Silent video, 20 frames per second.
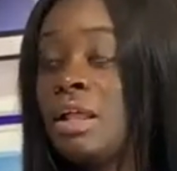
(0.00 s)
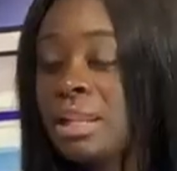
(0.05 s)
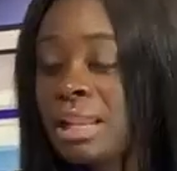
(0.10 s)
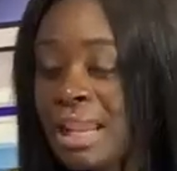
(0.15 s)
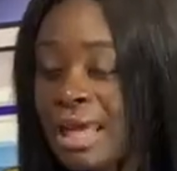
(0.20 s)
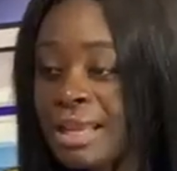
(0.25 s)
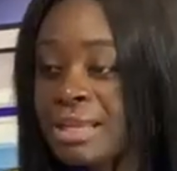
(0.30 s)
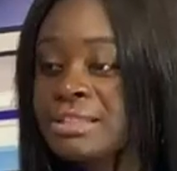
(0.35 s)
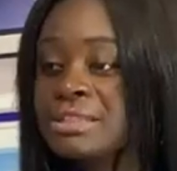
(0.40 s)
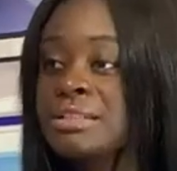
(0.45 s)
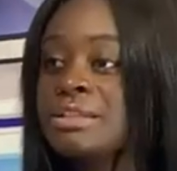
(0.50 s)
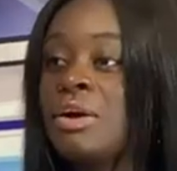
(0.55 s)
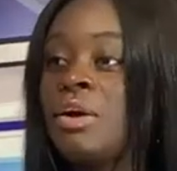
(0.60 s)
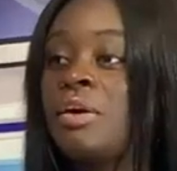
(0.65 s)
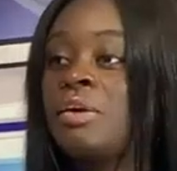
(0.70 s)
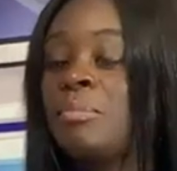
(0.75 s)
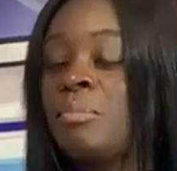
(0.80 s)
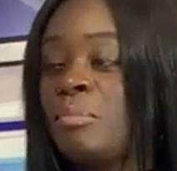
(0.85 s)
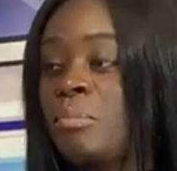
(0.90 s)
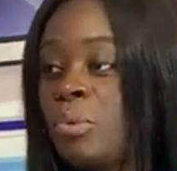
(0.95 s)
Likes
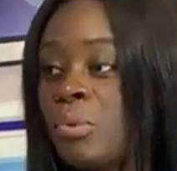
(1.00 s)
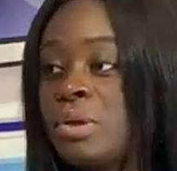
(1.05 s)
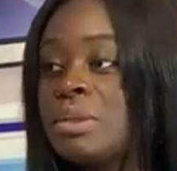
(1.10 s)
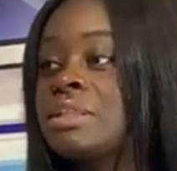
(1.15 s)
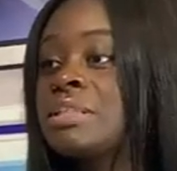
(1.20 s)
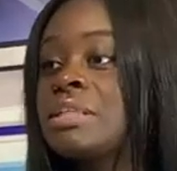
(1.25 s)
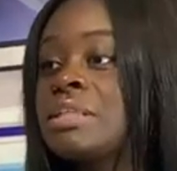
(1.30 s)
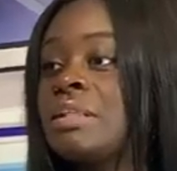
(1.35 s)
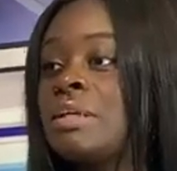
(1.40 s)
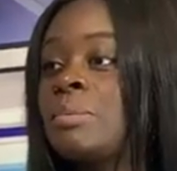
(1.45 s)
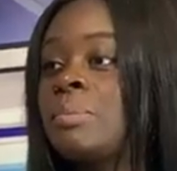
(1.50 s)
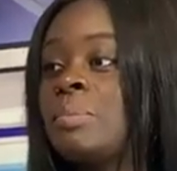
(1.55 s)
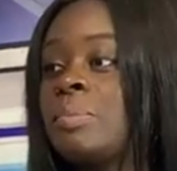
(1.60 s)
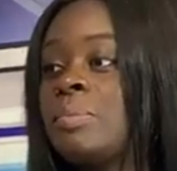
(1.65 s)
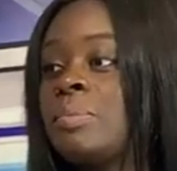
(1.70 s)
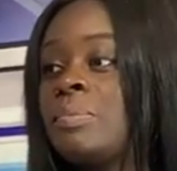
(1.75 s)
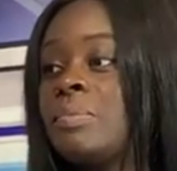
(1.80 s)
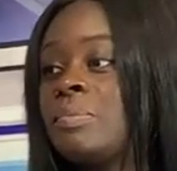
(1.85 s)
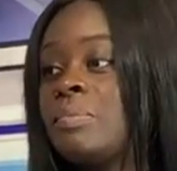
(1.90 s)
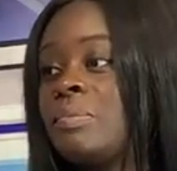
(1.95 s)
are important to them,
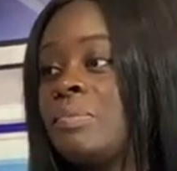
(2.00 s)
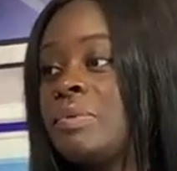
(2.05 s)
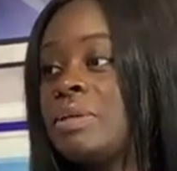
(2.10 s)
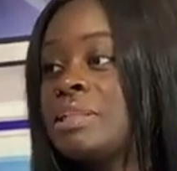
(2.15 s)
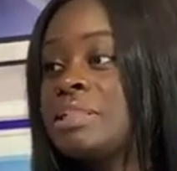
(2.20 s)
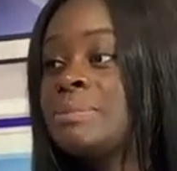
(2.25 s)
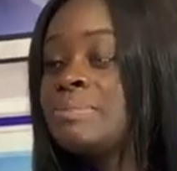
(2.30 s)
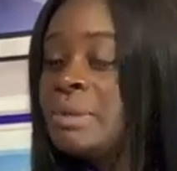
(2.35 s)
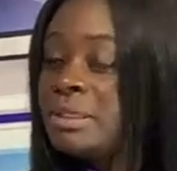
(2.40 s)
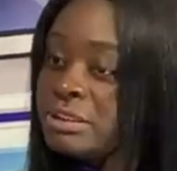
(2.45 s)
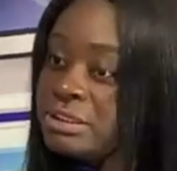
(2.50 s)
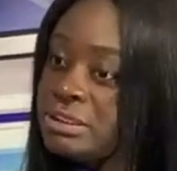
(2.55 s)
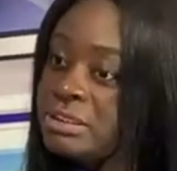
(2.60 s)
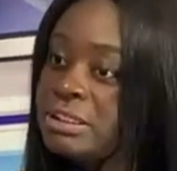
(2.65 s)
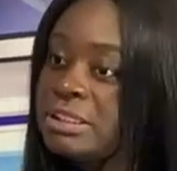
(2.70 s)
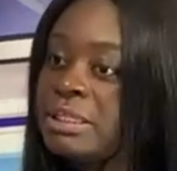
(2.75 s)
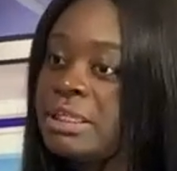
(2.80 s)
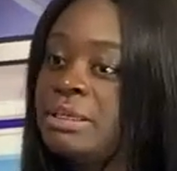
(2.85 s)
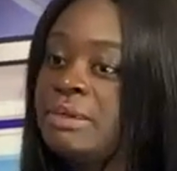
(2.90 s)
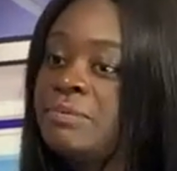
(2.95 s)

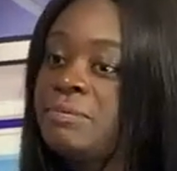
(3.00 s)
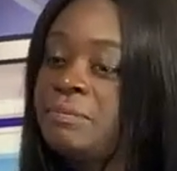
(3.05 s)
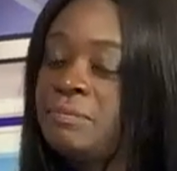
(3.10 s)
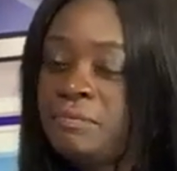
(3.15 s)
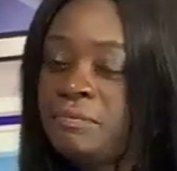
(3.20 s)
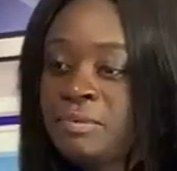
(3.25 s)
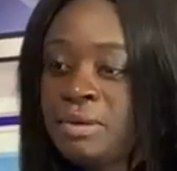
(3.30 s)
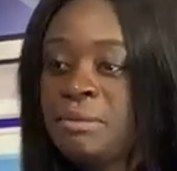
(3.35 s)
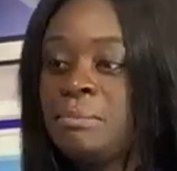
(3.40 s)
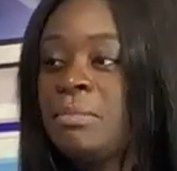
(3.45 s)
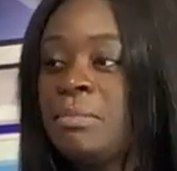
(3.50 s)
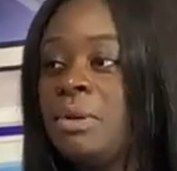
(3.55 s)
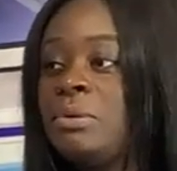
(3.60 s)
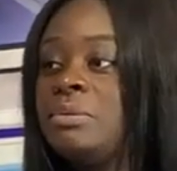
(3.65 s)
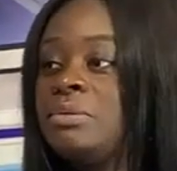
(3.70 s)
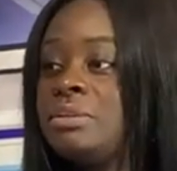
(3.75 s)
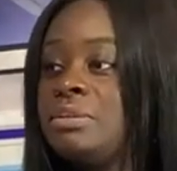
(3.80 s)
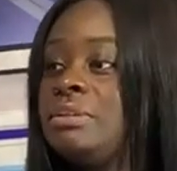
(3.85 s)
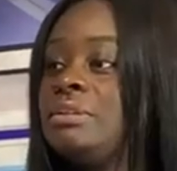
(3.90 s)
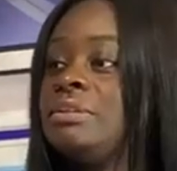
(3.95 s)
especially
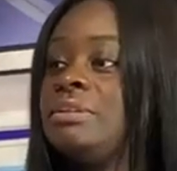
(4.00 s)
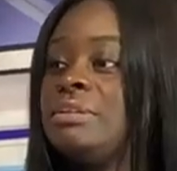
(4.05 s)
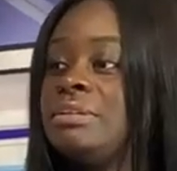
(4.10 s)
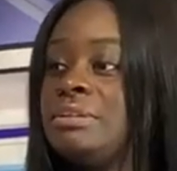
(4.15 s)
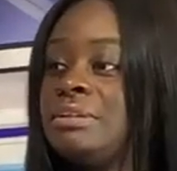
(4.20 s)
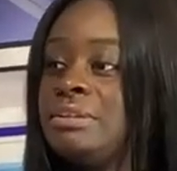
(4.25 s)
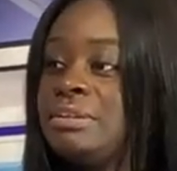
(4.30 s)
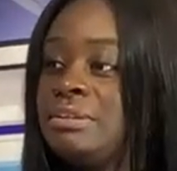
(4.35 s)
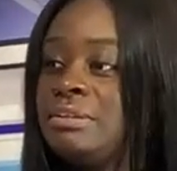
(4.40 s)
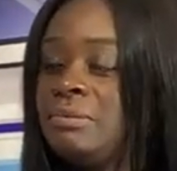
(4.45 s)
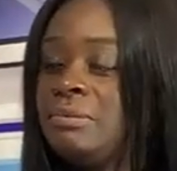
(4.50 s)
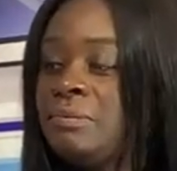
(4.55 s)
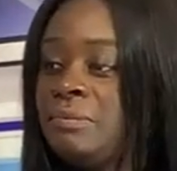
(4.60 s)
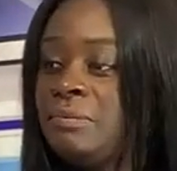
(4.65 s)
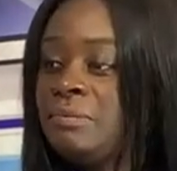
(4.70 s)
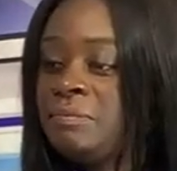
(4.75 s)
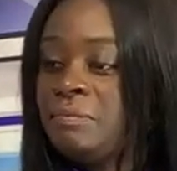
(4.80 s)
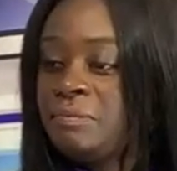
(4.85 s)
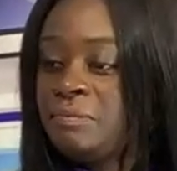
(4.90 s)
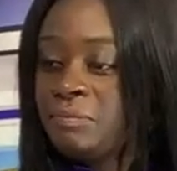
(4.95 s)
females. On
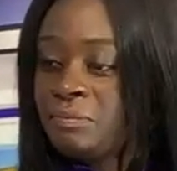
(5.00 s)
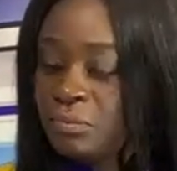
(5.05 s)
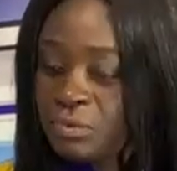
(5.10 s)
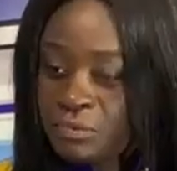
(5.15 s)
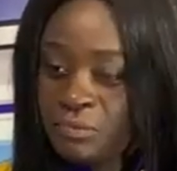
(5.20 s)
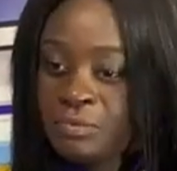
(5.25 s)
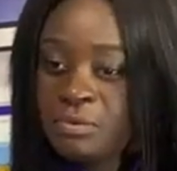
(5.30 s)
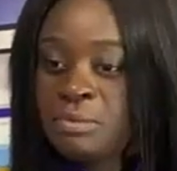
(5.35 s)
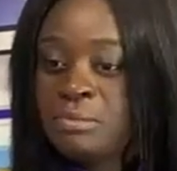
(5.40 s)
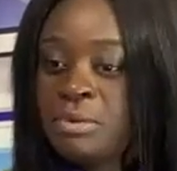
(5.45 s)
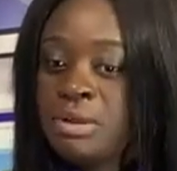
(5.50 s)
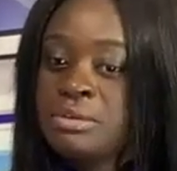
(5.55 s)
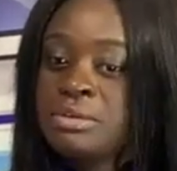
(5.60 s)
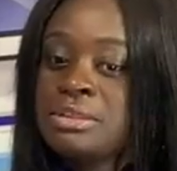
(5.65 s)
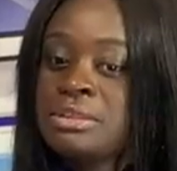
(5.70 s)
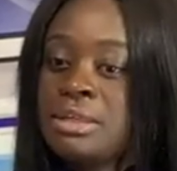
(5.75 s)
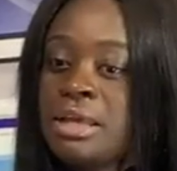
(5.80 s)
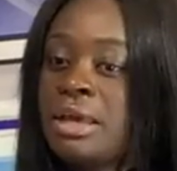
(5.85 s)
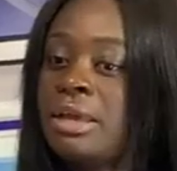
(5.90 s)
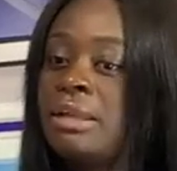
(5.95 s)
the
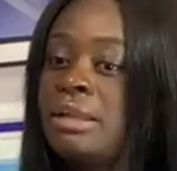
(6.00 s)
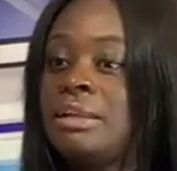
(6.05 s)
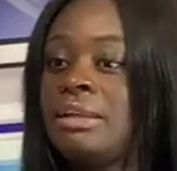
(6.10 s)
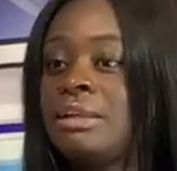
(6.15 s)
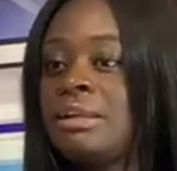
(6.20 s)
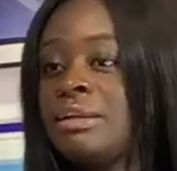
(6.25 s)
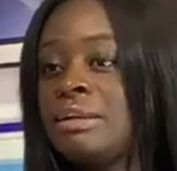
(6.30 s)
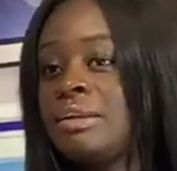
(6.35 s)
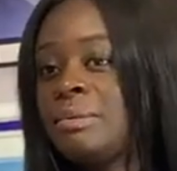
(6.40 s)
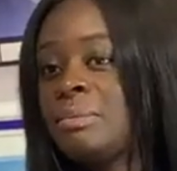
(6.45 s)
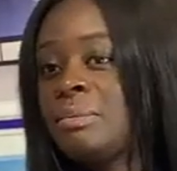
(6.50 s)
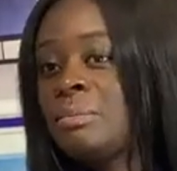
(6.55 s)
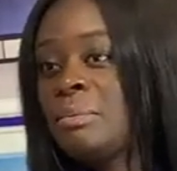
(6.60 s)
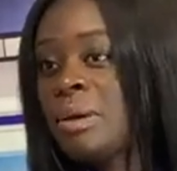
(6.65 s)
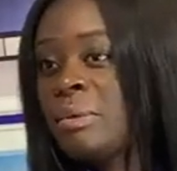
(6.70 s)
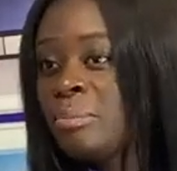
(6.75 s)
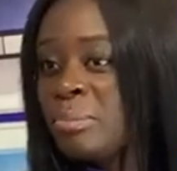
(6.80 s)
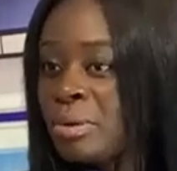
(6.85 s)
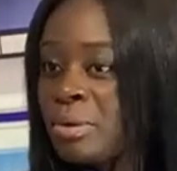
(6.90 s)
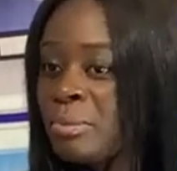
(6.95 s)
female side, you
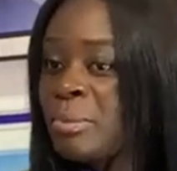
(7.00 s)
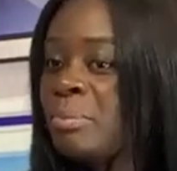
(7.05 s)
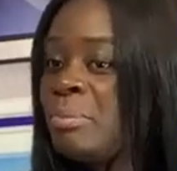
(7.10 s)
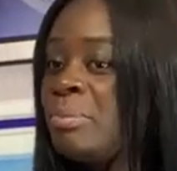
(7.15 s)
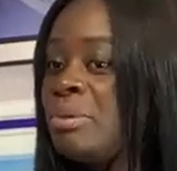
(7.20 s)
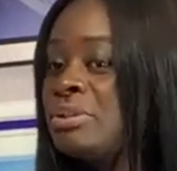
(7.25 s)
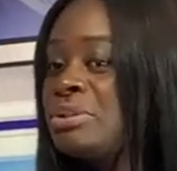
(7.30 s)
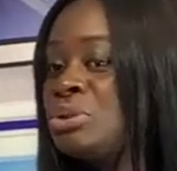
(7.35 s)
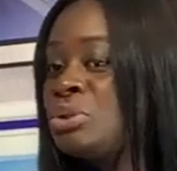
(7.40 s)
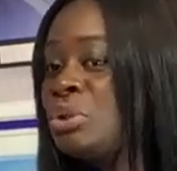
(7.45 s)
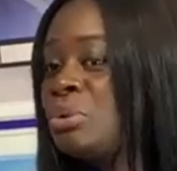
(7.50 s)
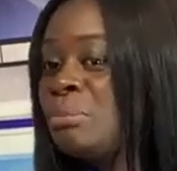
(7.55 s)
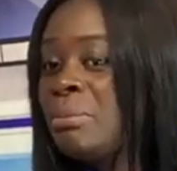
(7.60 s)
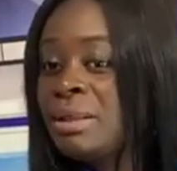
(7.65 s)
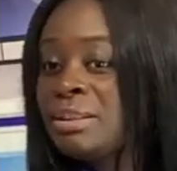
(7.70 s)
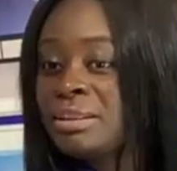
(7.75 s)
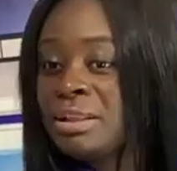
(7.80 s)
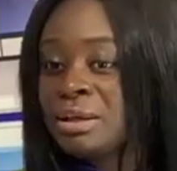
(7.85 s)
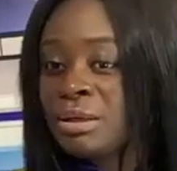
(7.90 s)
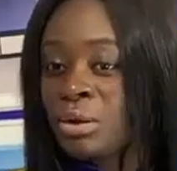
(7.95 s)
might put up a picture, you
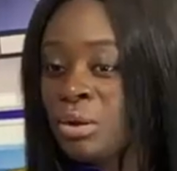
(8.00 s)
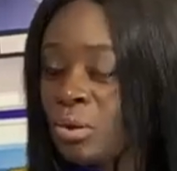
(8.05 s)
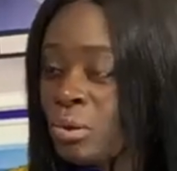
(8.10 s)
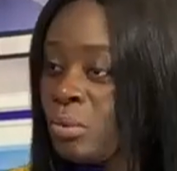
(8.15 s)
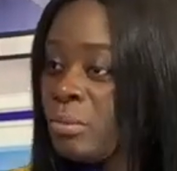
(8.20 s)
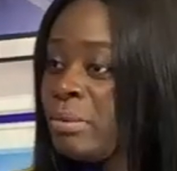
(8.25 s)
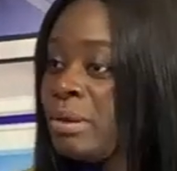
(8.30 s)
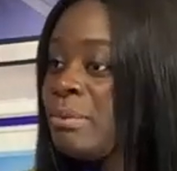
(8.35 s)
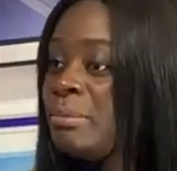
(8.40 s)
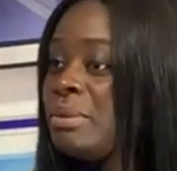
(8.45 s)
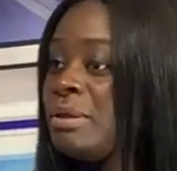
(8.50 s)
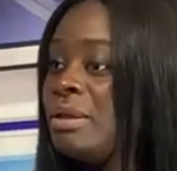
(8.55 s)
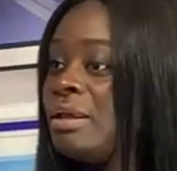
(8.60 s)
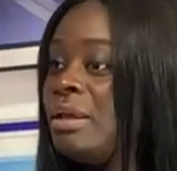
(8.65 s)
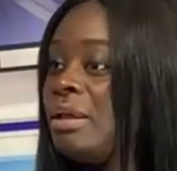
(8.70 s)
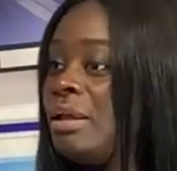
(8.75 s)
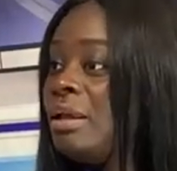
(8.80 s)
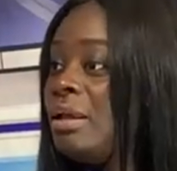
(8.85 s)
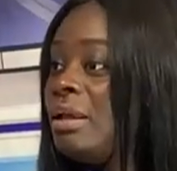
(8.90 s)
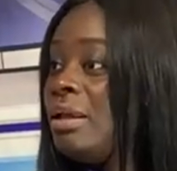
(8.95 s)
might think, oh,
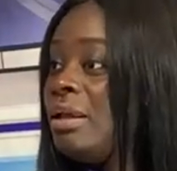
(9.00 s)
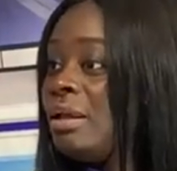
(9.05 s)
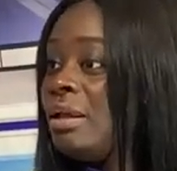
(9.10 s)
maybe